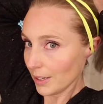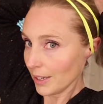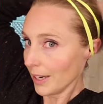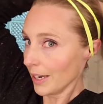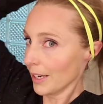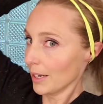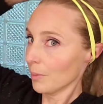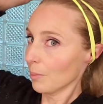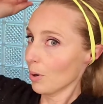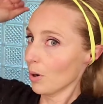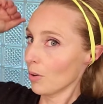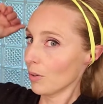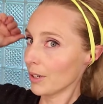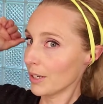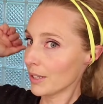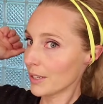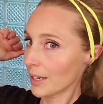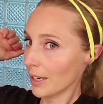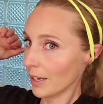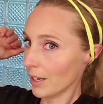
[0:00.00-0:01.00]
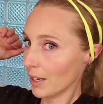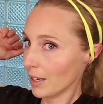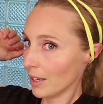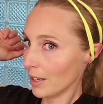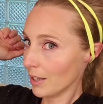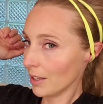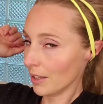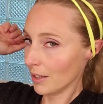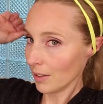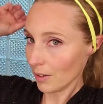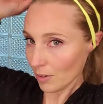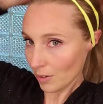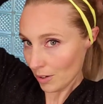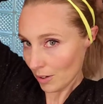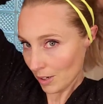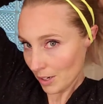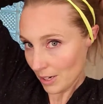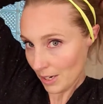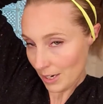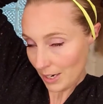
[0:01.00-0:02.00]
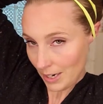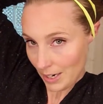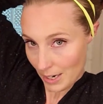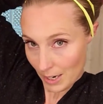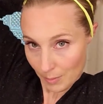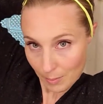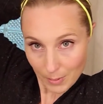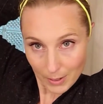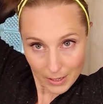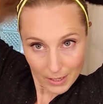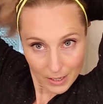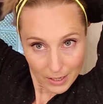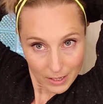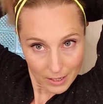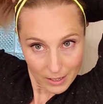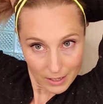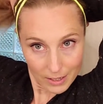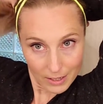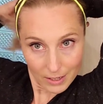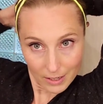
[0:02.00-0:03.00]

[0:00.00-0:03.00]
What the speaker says: in a ponytail or up in